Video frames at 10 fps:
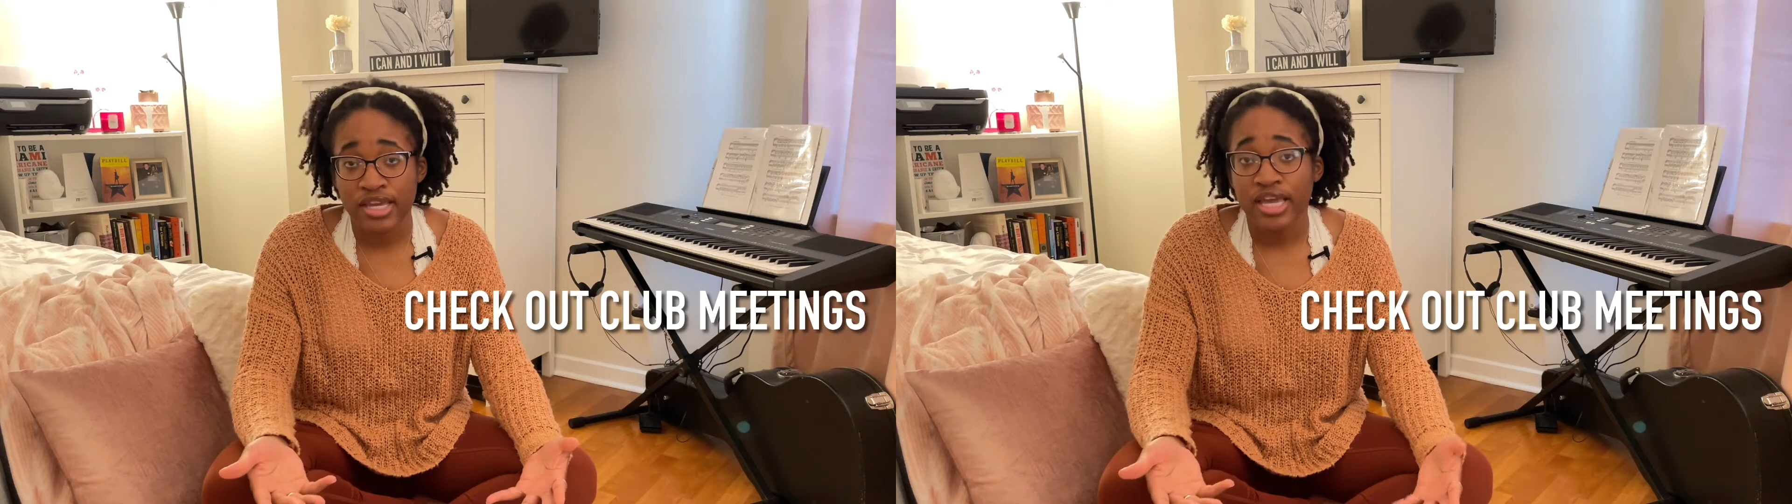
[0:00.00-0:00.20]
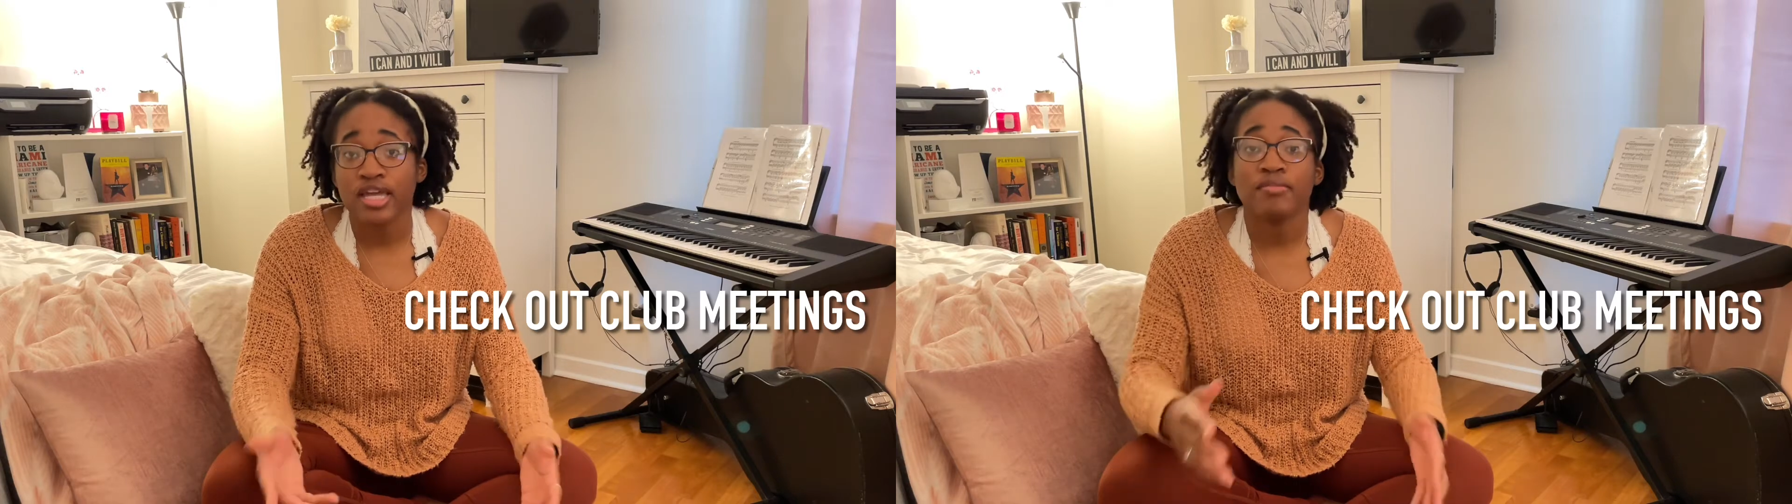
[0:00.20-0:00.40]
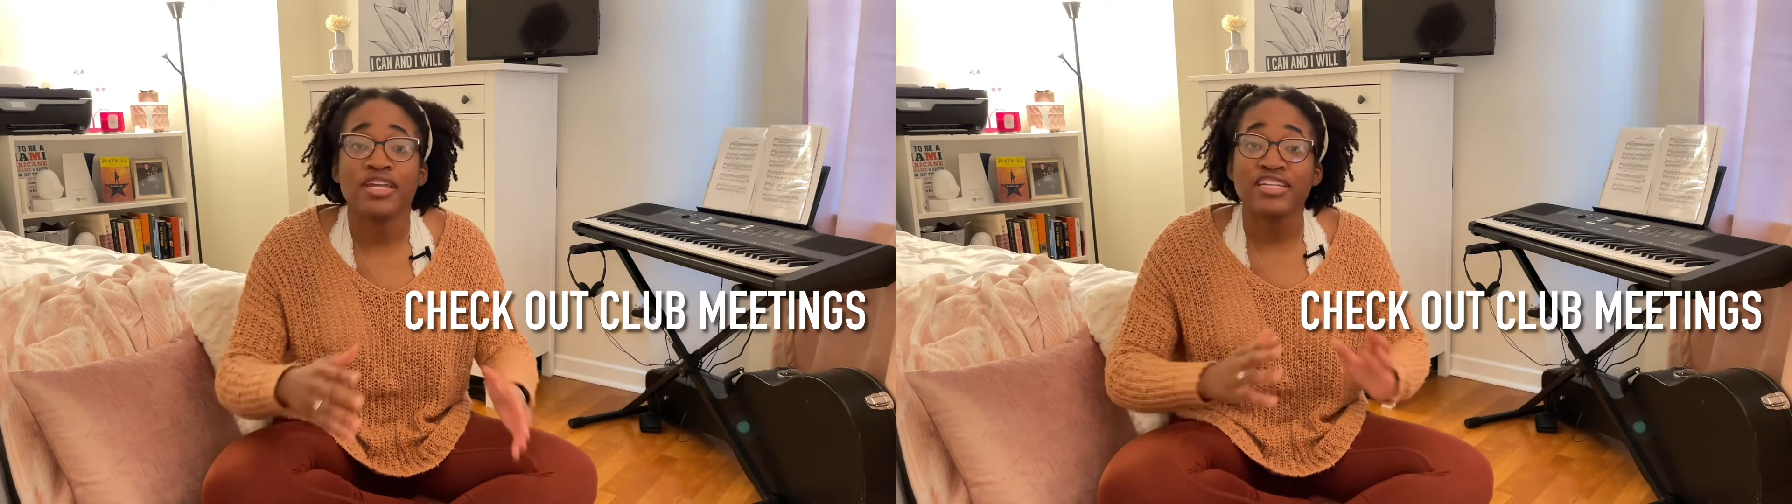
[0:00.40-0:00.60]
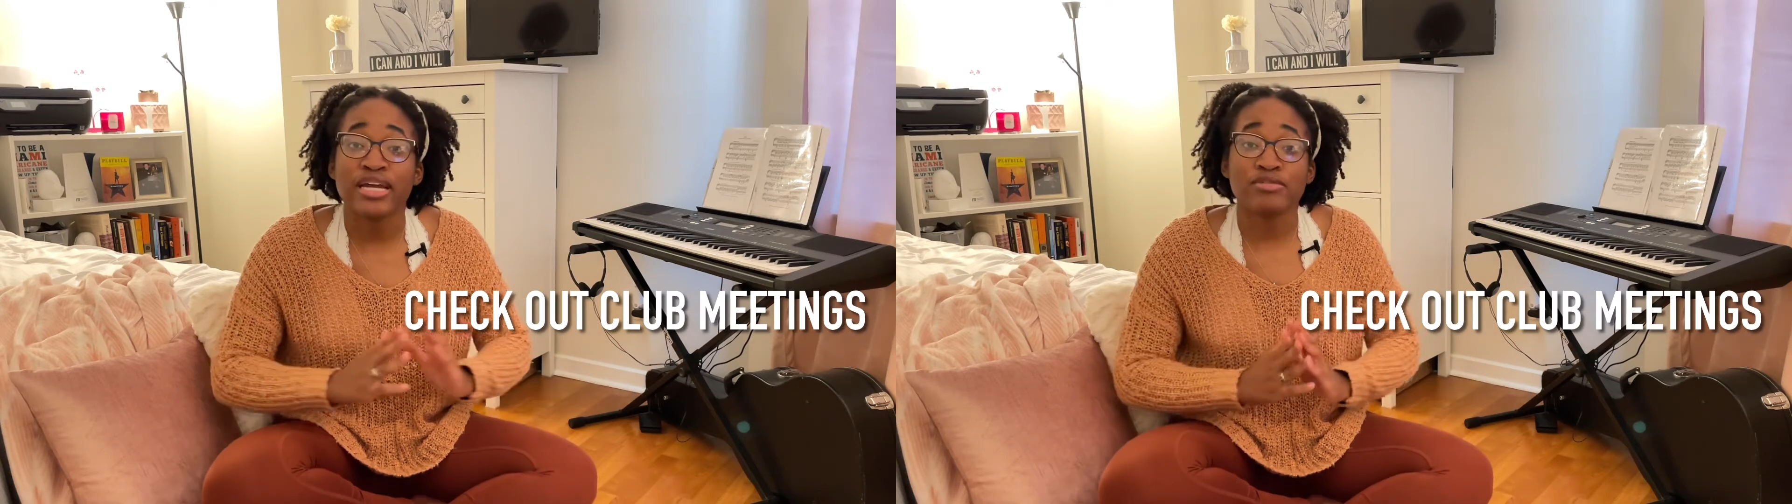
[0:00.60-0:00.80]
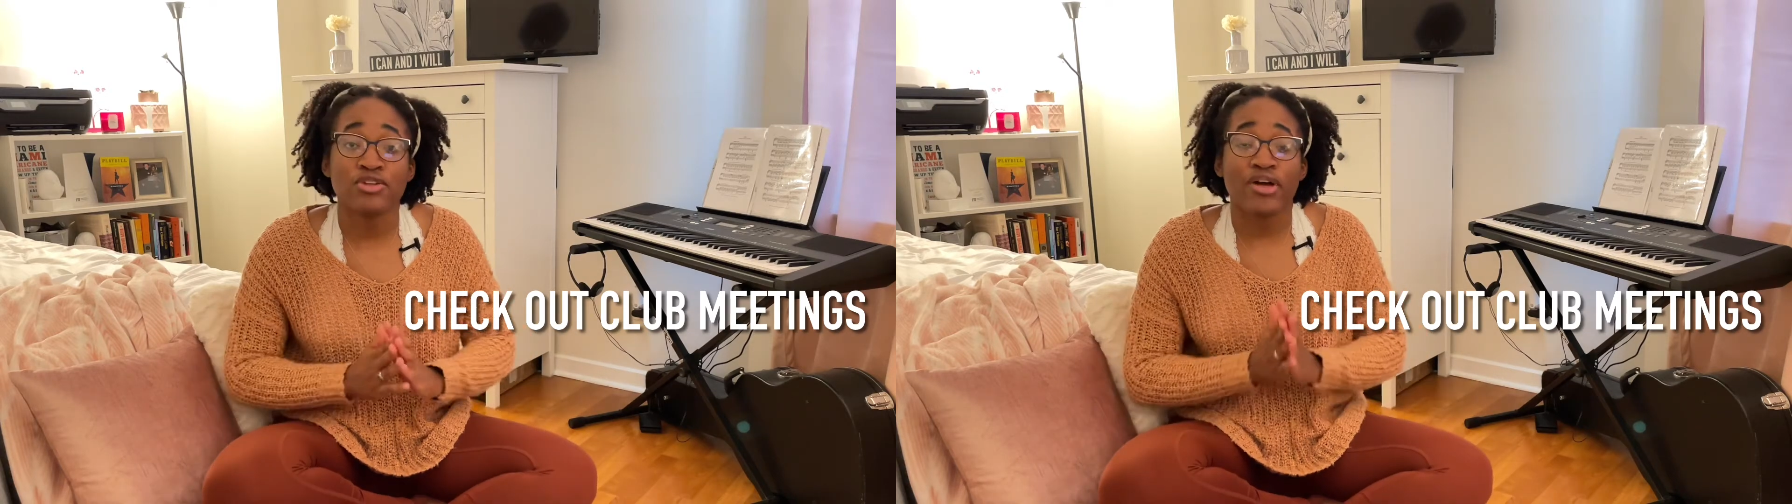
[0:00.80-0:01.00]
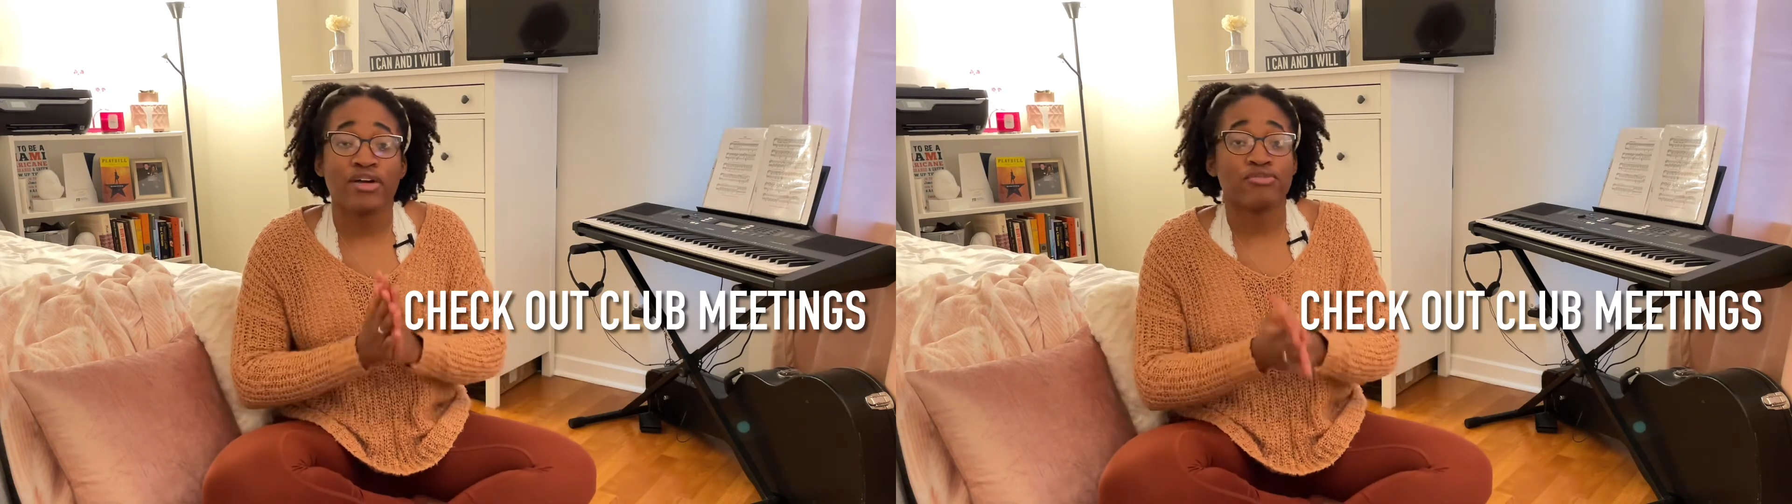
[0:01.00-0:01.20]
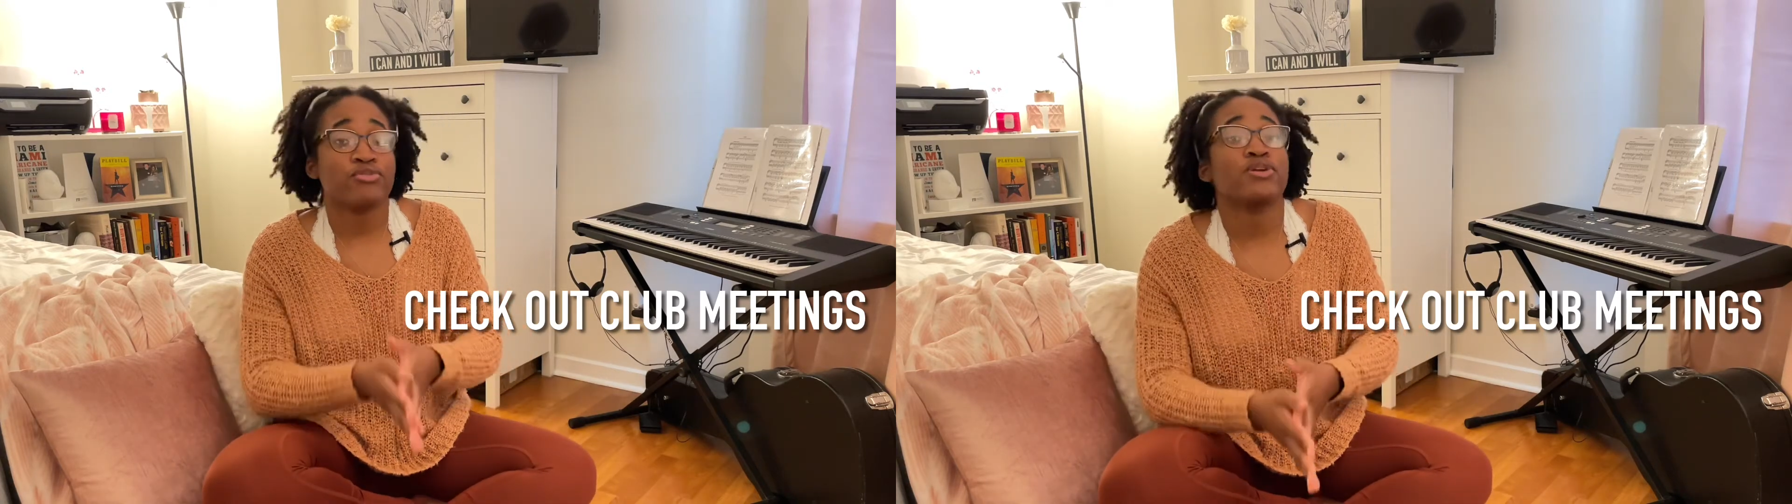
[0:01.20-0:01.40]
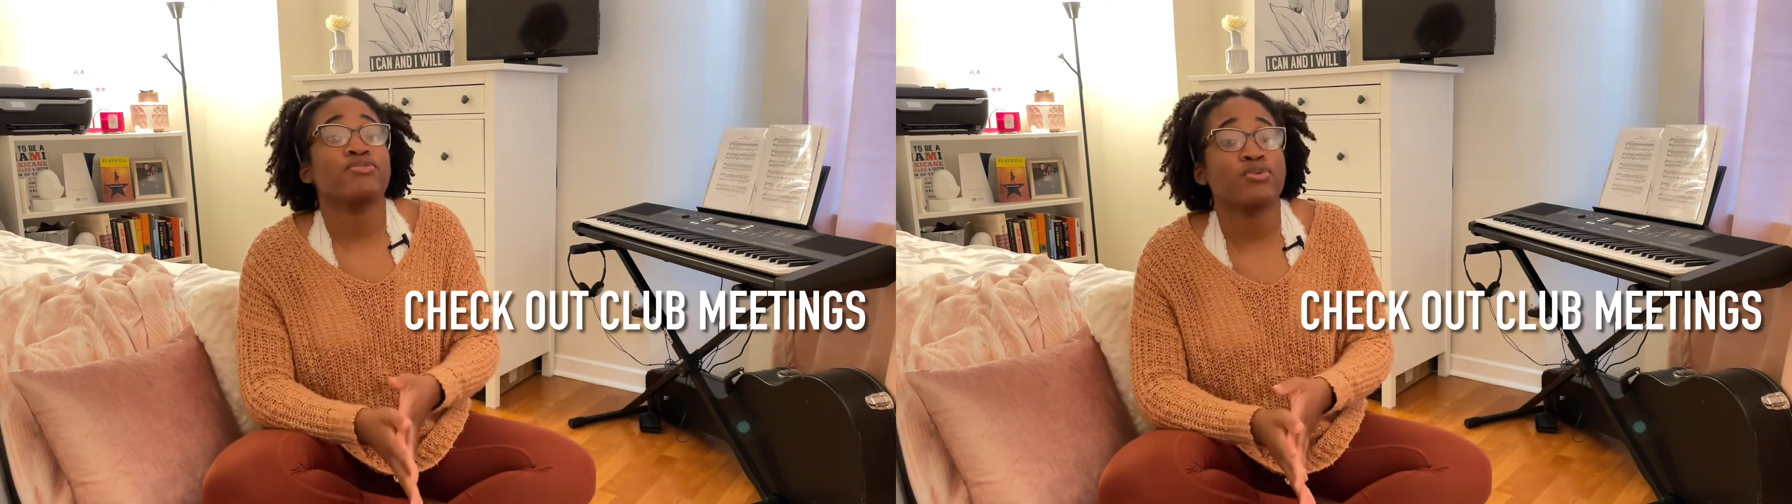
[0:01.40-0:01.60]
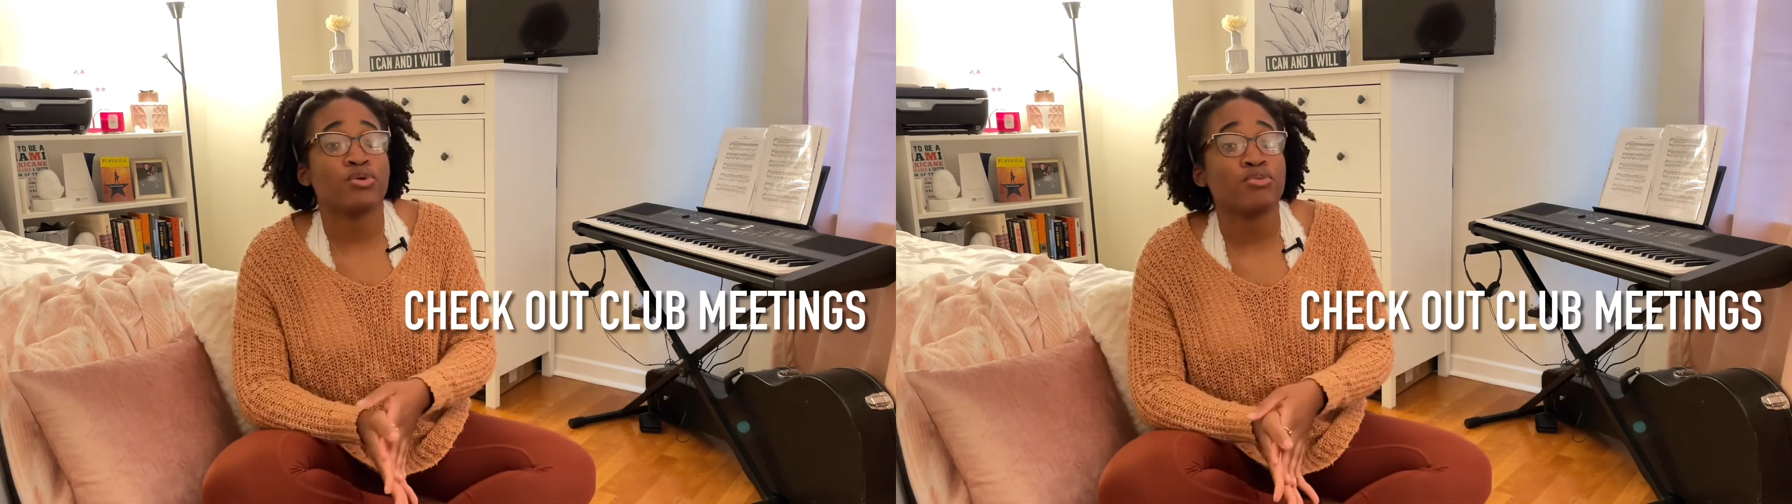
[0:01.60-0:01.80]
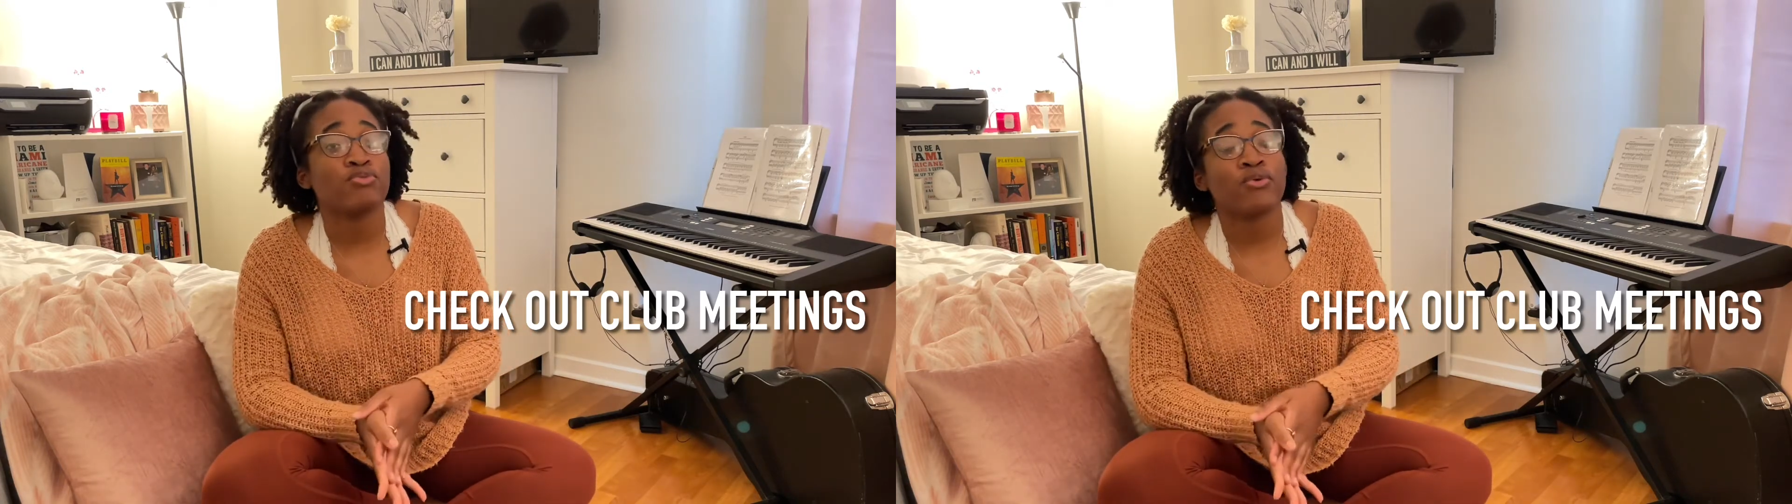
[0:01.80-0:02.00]
and many times they'll have free
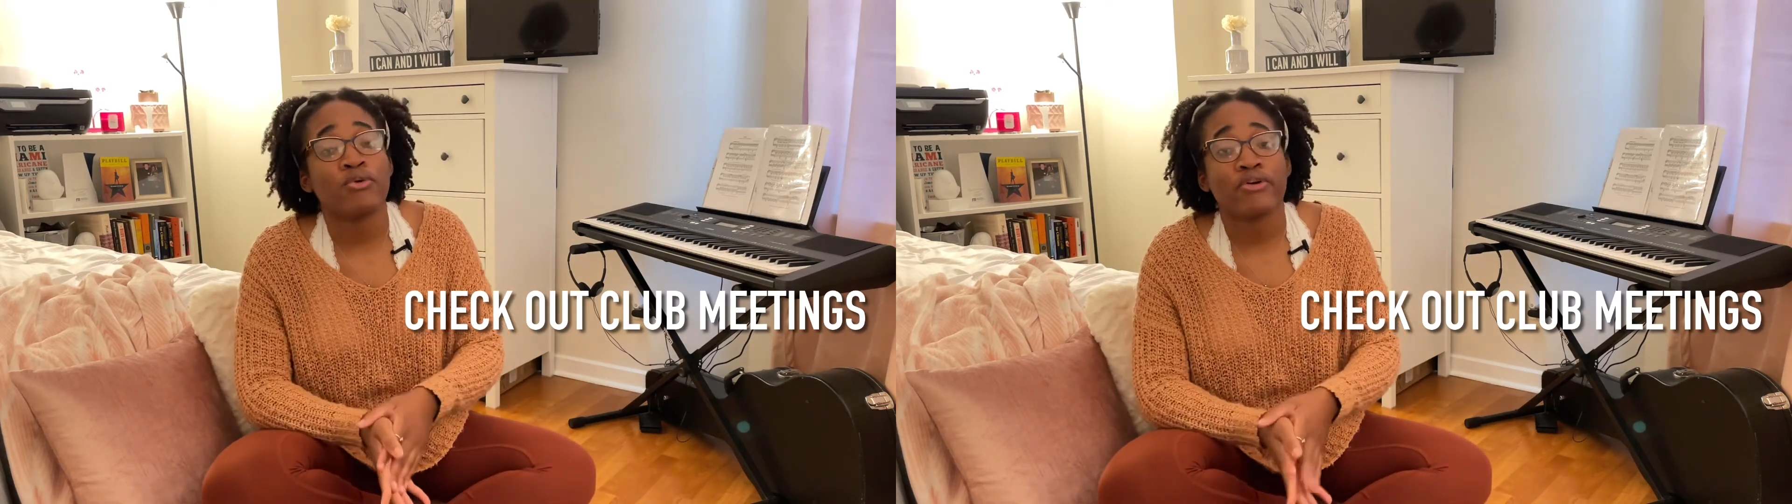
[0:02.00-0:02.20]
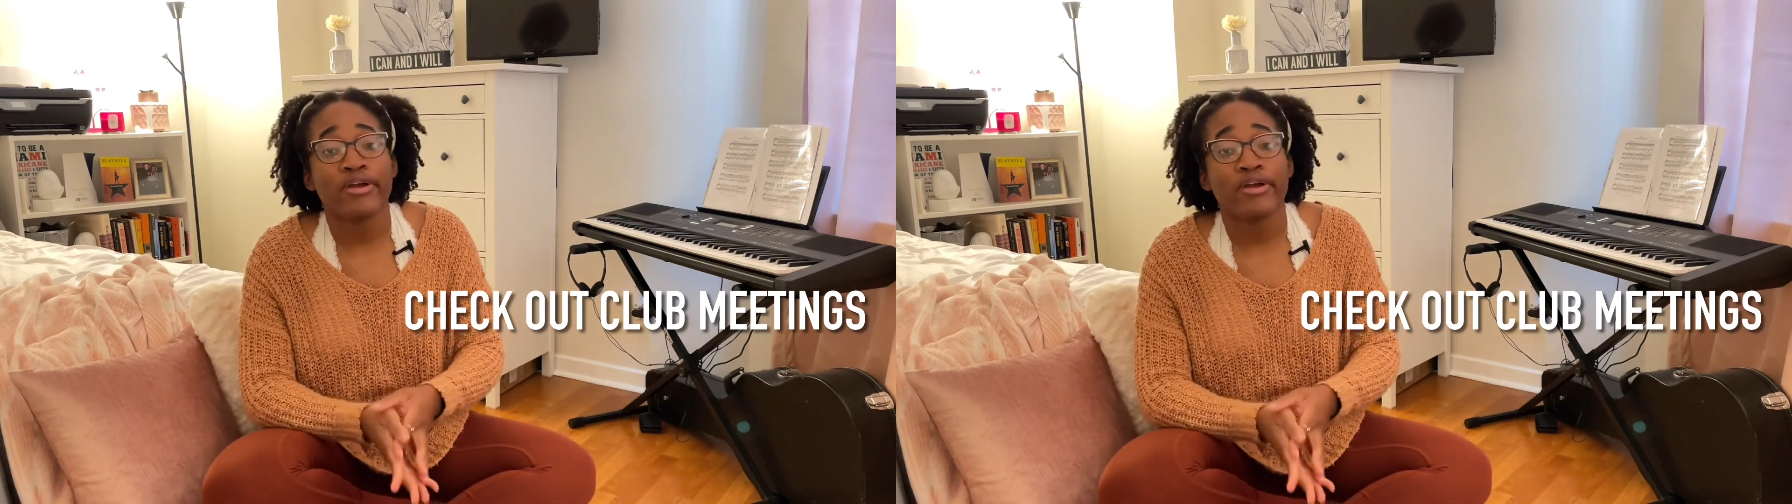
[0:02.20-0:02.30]
food for